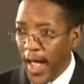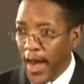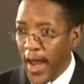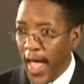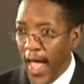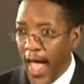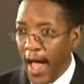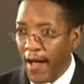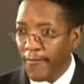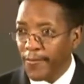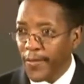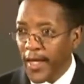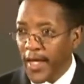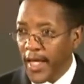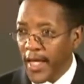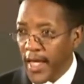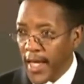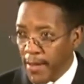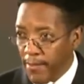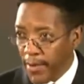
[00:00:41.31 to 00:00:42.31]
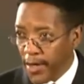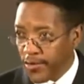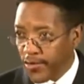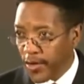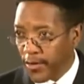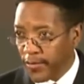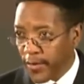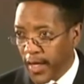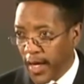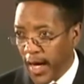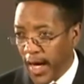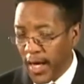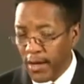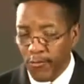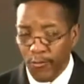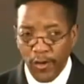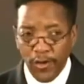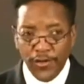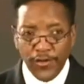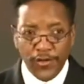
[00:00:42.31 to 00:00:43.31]
and have the image of
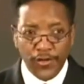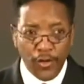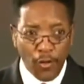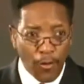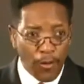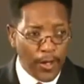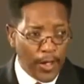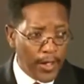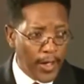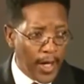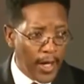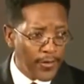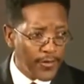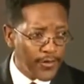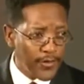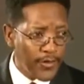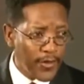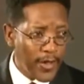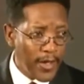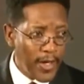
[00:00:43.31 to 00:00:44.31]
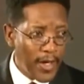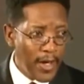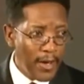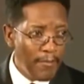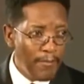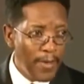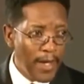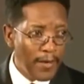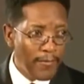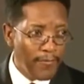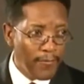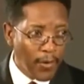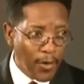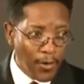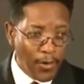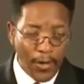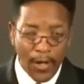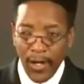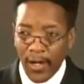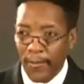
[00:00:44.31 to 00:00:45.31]
God restored in us
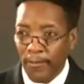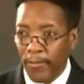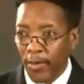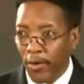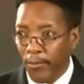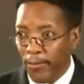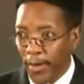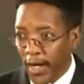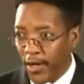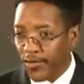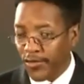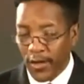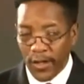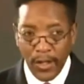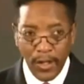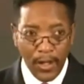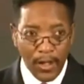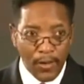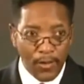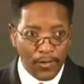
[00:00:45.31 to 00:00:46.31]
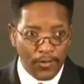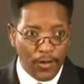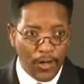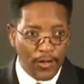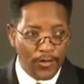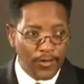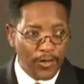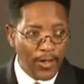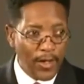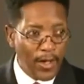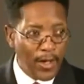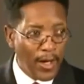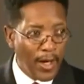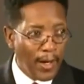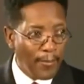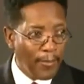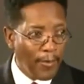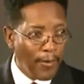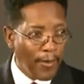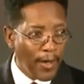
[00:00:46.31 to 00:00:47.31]
before probation closes
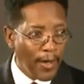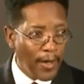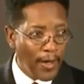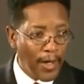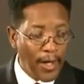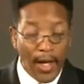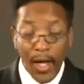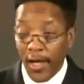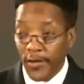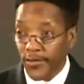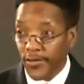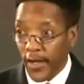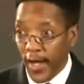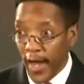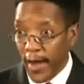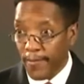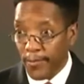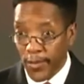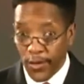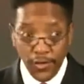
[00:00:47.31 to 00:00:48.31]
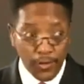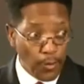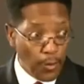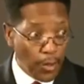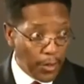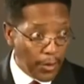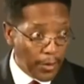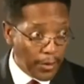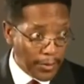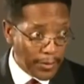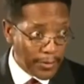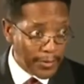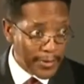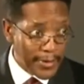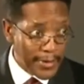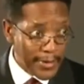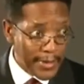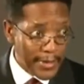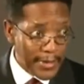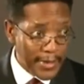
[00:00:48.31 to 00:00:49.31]
upon us and this
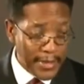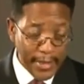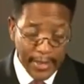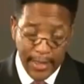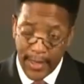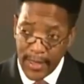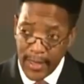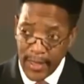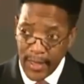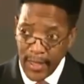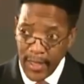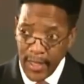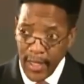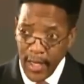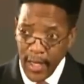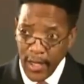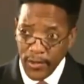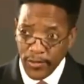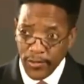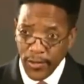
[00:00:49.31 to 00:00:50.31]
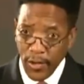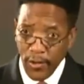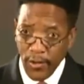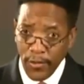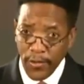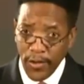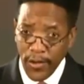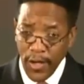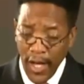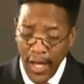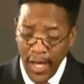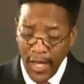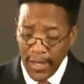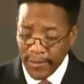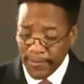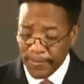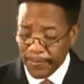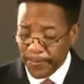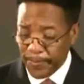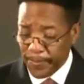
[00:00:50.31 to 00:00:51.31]
world. And so
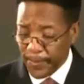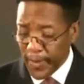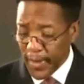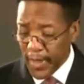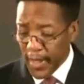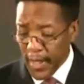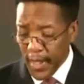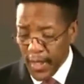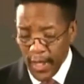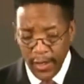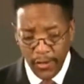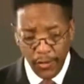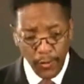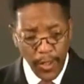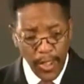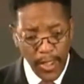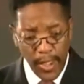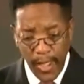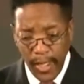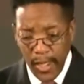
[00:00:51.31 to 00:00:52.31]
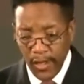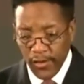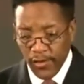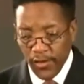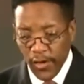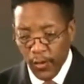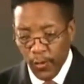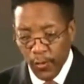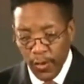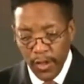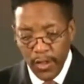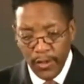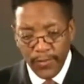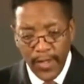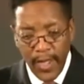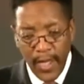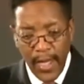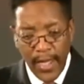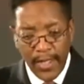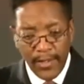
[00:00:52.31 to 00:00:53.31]
tonight, as we get into the Word
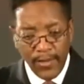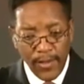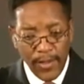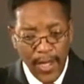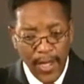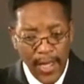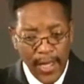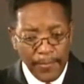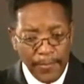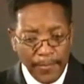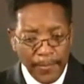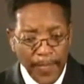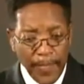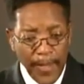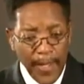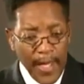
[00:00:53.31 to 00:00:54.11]
of God tonight,